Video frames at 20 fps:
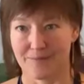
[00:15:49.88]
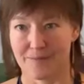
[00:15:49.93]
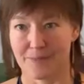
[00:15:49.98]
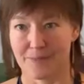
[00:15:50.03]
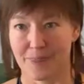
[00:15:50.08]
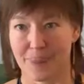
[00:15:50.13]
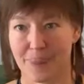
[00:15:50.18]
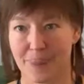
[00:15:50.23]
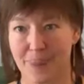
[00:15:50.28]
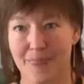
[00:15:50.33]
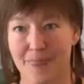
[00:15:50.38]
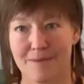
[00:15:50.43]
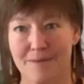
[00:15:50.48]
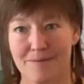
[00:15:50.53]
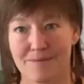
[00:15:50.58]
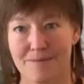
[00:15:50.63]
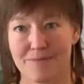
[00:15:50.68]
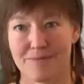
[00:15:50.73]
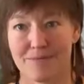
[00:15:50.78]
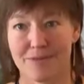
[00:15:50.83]
Yes
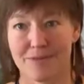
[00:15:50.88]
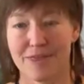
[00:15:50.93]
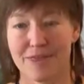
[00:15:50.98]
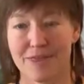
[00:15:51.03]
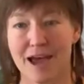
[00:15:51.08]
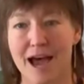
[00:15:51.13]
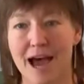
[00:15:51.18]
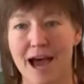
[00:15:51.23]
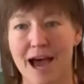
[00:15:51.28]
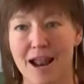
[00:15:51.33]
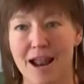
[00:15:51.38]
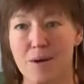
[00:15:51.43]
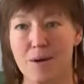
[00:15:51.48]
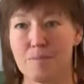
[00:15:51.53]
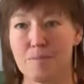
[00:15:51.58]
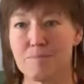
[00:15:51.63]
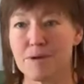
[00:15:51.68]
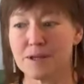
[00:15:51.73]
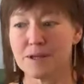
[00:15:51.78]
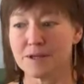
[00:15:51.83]
that
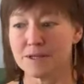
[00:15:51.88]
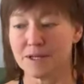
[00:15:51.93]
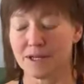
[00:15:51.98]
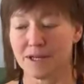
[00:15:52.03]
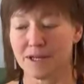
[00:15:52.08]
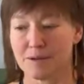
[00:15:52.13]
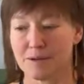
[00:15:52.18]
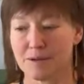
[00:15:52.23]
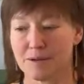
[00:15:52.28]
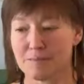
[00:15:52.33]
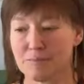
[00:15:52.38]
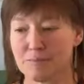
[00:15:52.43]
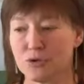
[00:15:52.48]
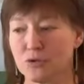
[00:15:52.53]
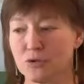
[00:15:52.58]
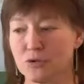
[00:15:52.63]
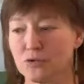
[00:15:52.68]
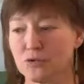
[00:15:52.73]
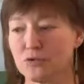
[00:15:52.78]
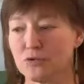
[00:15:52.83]
ability to
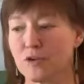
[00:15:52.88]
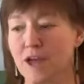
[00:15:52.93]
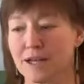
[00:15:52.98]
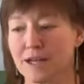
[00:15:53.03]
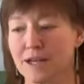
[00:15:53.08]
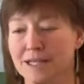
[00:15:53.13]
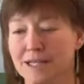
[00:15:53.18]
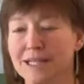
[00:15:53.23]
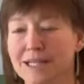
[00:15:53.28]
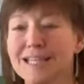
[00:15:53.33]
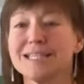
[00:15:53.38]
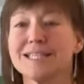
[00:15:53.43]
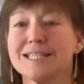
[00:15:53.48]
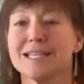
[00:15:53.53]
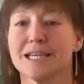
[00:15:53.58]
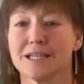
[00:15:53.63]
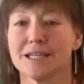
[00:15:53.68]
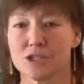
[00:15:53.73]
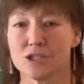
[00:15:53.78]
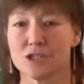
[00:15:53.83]
move and
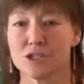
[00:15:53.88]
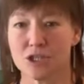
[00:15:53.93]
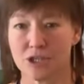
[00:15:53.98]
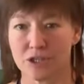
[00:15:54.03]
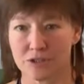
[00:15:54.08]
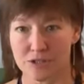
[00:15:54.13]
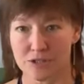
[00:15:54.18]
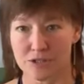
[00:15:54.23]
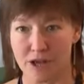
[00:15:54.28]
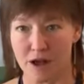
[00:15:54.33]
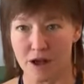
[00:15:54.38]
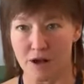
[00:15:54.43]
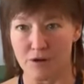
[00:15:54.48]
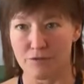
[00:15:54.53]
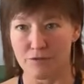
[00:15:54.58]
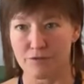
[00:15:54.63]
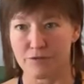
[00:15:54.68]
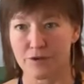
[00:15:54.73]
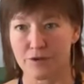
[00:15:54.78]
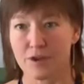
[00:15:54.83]
listen to yourself
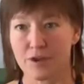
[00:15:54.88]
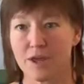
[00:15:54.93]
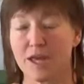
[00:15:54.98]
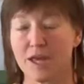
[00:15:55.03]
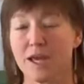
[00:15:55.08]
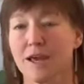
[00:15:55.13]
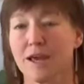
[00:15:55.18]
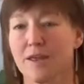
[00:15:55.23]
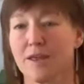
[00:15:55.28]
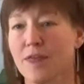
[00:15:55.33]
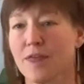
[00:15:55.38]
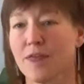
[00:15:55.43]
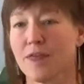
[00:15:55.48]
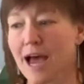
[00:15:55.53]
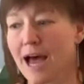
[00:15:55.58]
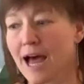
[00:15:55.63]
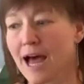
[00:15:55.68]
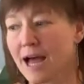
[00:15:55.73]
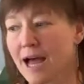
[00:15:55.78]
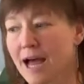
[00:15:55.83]

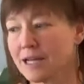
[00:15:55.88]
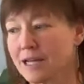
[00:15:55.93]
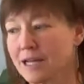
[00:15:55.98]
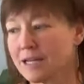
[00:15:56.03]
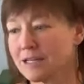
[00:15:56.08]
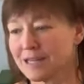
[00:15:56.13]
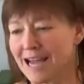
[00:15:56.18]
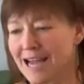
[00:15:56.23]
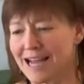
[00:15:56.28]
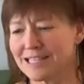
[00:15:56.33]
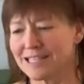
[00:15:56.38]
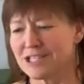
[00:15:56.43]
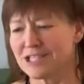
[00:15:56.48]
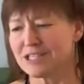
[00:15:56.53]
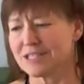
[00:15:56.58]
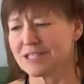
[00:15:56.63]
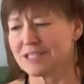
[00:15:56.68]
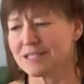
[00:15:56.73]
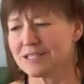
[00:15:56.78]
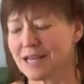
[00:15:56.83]
that that's
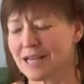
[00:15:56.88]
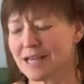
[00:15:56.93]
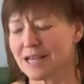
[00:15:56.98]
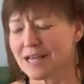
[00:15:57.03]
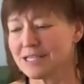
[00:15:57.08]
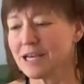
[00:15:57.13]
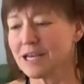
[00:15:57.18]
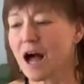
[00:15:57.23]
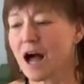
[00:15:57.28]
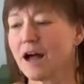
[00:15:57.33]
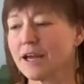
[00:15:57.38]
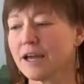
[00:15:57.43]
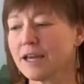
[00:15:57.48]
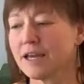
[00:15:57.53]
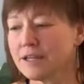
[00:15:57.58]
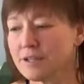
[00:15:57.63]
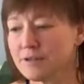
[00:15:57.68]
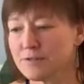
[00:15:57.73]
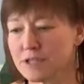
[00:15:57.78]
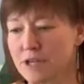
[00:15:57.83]
that's a
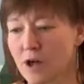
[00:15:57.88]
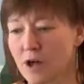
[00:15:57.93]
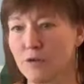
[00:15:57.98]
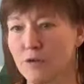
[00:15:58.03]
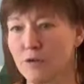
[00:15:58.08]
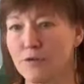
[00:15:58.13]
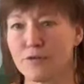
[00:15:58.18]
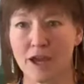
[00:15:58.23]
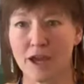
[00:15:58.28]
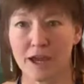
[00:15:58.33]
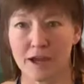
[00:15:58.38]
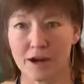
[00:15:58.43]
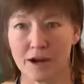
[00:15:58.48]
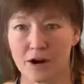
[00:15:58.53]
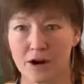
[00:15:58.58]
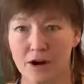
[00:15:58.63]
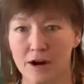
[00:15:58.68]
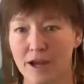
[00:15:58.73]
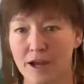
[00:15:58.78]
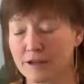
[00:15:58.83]
kind of
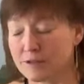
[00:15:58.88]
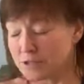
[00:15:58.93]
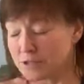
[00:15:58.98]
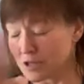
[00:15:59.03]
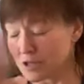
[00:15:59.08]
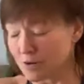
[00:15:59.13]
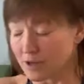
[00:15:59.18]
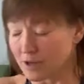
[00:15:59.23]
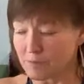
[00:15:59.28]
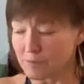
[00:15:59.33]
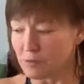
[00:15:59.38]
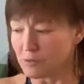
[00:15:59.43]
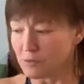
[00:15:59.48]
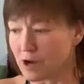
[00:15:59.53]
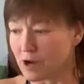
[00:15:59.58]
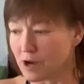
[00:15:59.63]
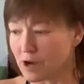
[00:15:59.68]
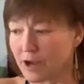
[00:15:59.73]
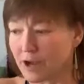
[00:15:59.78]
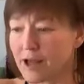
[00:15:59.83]
self-care and don't get me
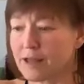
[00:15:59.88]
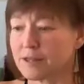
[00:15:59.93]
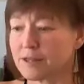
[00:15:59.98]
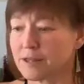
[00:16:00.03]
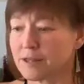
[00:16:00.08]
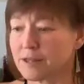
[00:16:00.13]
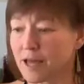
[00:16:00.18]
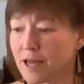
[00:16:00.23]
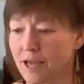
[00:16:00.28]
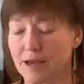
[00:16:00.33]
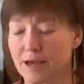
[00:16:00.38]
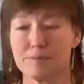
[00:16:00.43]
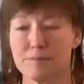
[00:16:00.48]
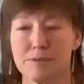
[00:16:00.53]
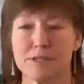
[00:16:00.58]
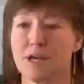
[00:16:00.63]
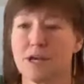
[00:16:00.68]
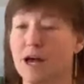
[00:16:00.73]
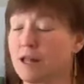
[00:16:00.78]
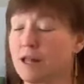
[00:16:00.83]
wrong i like a
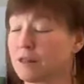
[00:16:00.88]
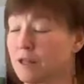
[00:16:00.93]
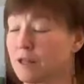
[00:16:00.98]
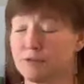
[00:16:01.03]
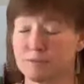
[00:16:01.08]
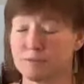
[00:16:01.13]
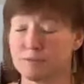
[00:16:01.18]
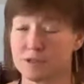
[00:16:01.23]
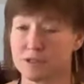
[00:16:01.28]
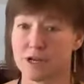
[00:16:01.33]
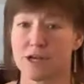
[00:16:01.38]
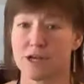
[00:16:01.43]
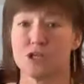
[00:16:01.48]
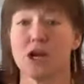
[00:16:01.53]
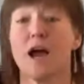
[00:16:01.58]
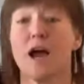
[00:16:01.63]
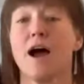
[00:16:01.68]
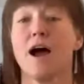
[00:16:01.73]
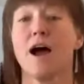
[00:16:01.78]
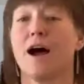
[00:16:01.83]
massage i love a
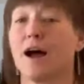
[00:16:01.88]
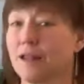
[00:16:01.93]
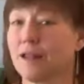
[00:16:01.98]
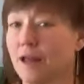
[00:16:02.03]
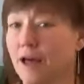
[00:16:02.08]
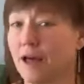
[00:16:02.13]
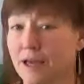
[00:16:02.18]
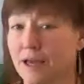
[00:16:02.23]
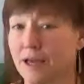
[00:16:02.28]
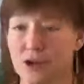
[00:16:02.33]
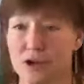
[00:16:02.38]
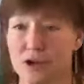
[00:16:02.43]
massage i like